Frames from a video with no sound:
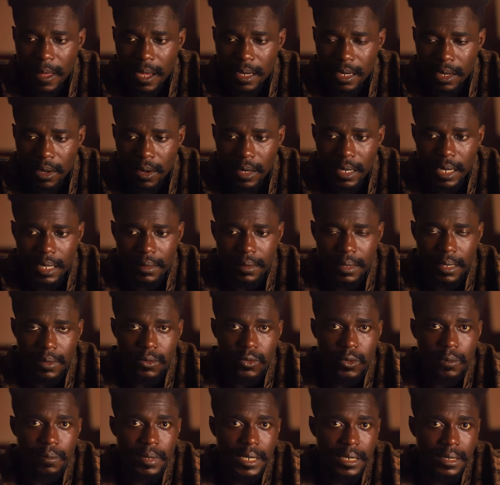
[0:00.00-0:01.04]
And the other thing
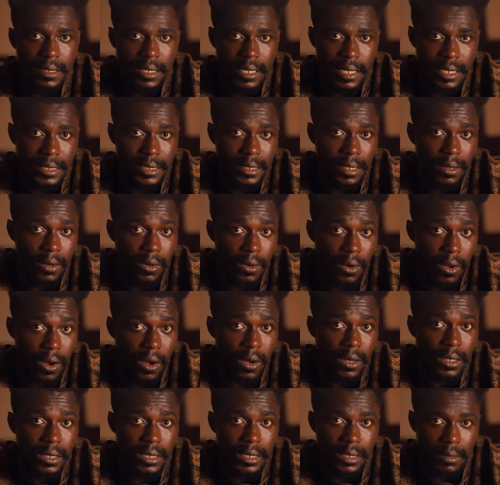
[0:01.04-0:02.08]
will be its
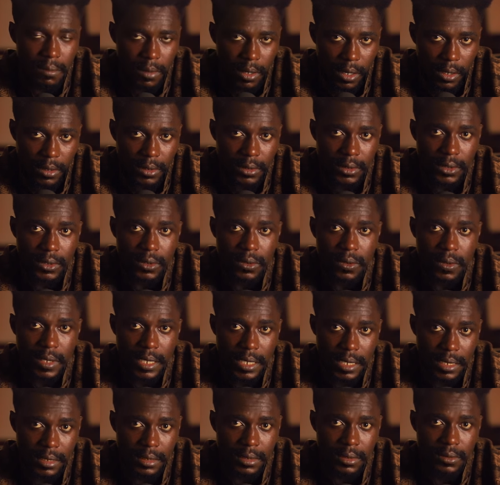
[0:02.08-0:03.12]
long undo
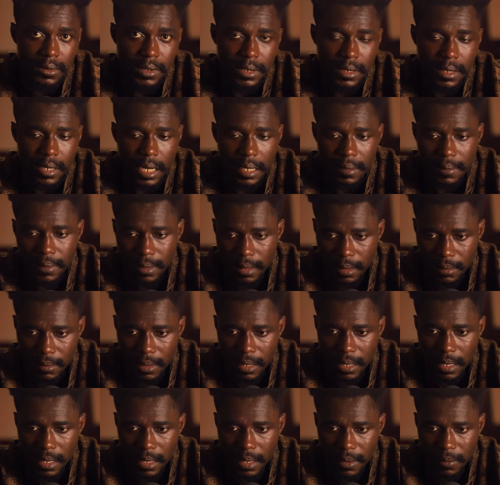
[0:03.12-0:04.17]
history. I
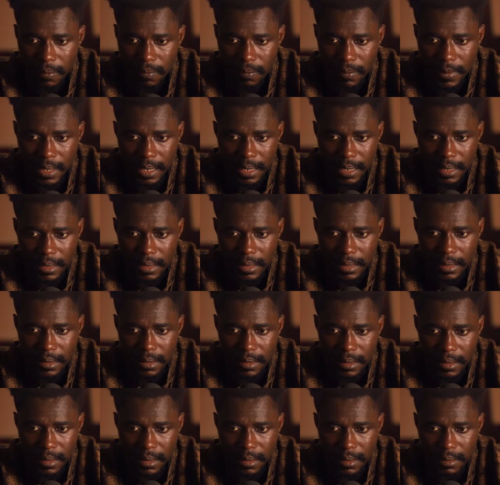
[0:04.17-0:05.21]
think this
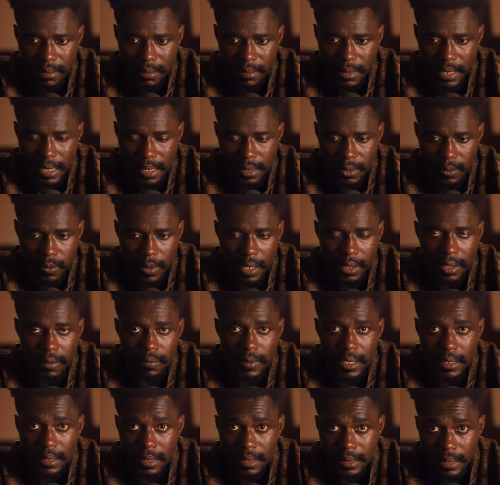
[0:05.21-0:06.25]
is one
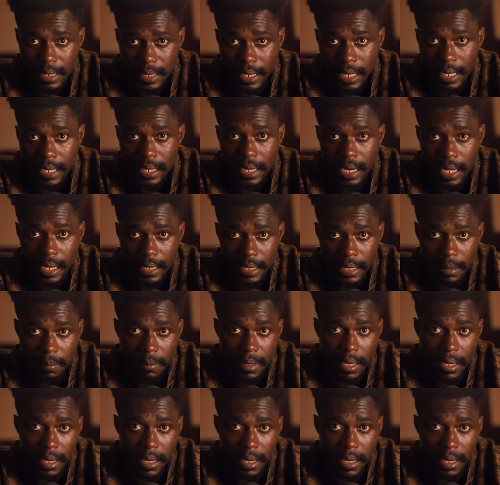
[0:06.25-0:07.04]
of the things that I liked